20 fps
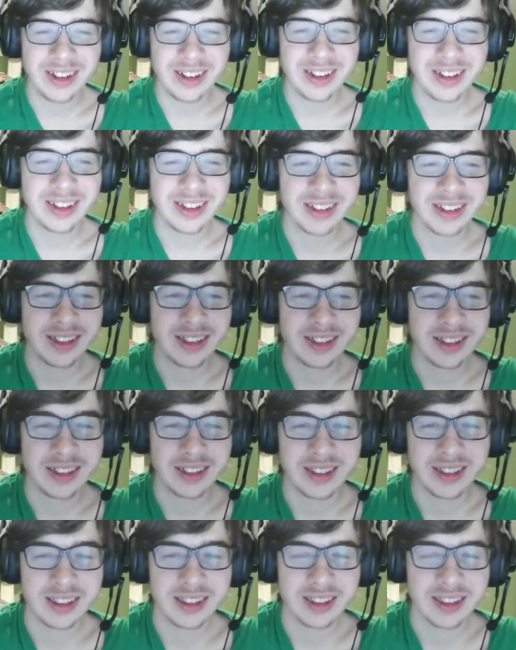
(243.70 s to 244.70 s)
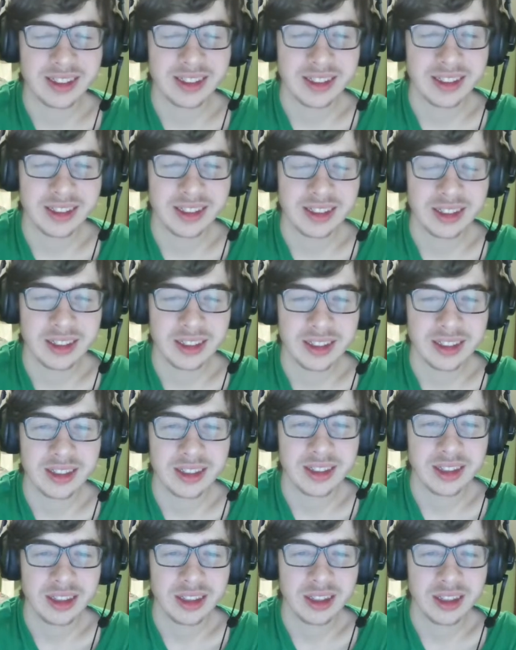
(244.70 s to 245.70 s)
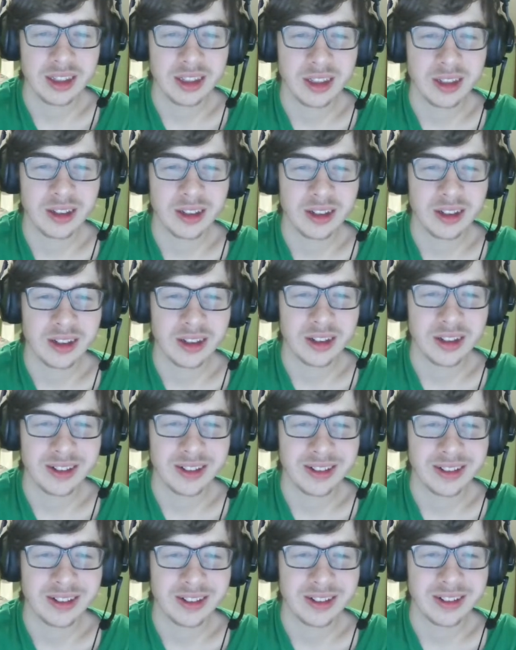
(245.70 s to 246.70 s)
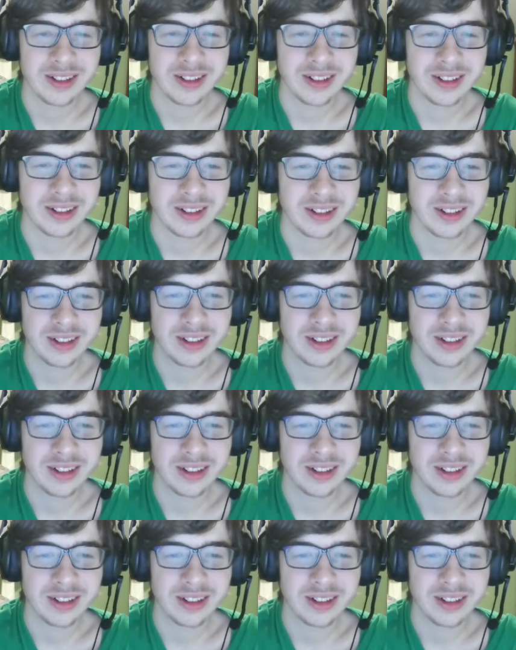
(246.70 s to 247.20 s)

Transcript: Nothing is said.